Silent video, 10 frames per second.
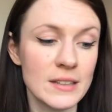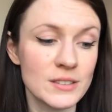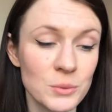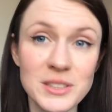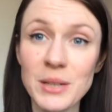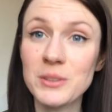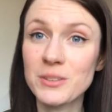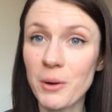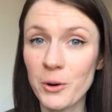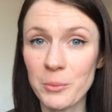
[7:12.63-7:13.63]
So we'll see what
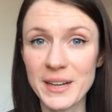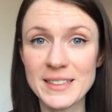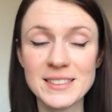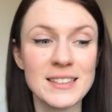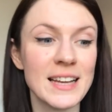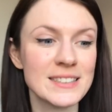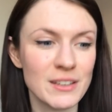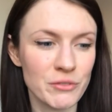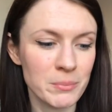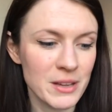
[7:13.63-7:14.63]
tomorrow brings. That's
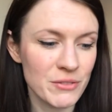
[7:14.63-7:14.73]
it from me